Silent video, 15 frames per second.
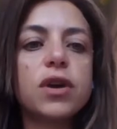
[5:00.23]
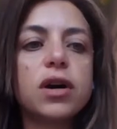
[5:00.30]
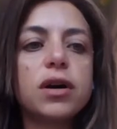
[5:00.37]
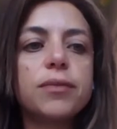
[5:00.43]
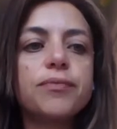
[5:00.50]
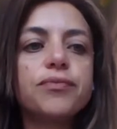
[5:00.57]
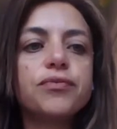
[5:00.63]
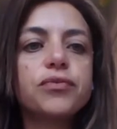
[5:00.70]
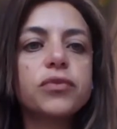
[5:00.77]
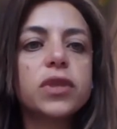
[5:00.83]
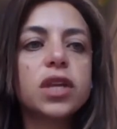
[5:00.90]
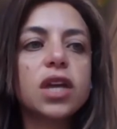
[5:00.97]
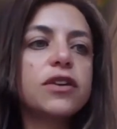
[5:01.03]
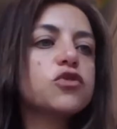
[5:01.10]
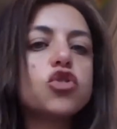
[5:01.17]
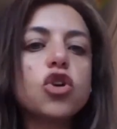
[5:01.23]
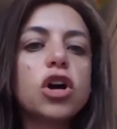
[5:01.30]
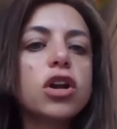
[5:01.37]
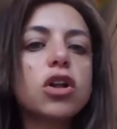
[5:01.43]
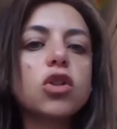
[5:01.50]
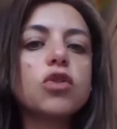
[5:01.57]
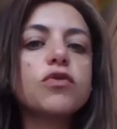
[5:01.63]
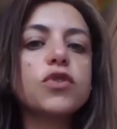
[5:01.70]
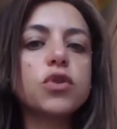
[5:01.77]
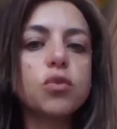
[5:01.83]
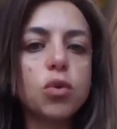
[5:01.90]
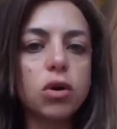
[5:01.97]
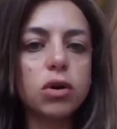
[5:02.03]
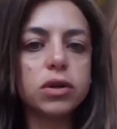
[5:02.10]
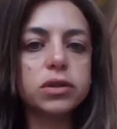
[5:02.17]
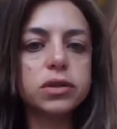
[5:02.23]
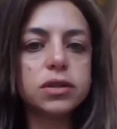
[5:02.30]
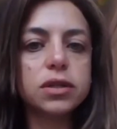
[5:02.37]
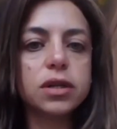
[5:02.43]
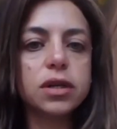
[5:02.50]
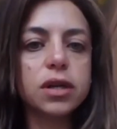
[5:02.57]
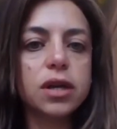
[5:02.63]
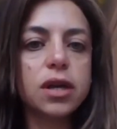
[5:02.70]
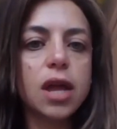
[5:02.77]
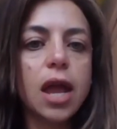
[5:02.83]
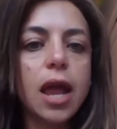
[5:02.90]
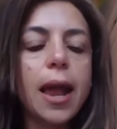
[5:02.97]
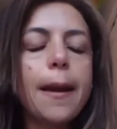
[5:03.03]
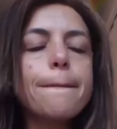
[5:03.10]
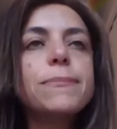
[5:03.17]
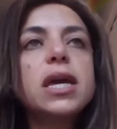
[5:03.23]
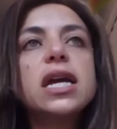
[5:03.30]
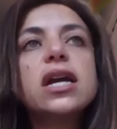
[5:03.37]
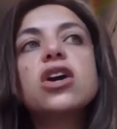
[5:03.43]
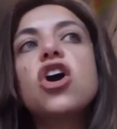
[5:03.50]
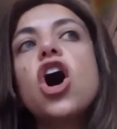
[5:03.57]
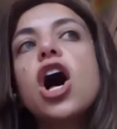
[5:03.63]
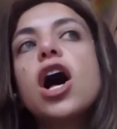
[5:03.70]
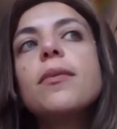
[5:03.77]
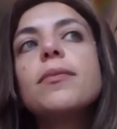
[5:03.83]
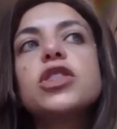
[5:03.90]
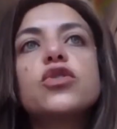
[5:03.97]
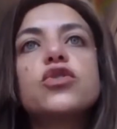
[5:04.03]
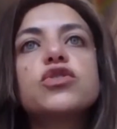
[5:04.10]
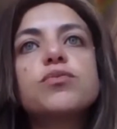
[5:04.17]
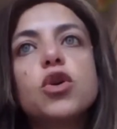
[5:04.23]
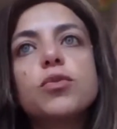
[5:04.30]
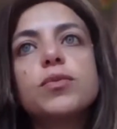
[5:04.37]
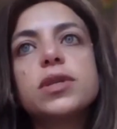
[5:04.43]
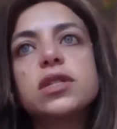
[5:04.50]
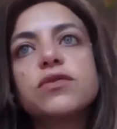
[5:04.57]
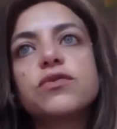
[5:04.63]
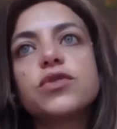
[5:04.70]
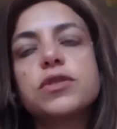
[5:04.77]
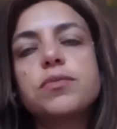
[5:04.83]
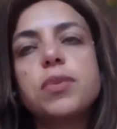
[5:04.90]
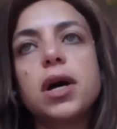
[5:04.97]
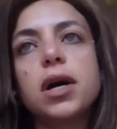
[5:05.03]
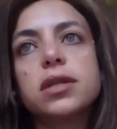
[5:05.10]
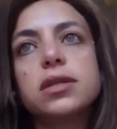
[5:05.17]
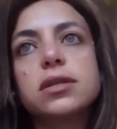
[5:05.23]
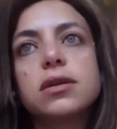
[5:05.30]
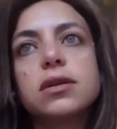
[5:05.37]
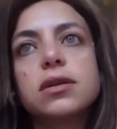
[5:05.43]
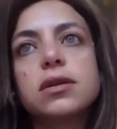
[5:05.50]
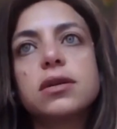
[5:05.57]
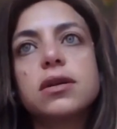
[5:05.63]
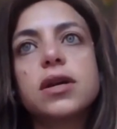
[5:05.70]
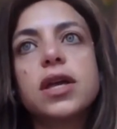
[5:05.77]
have um, have drawn all over the wall. Being calm in those moments of response.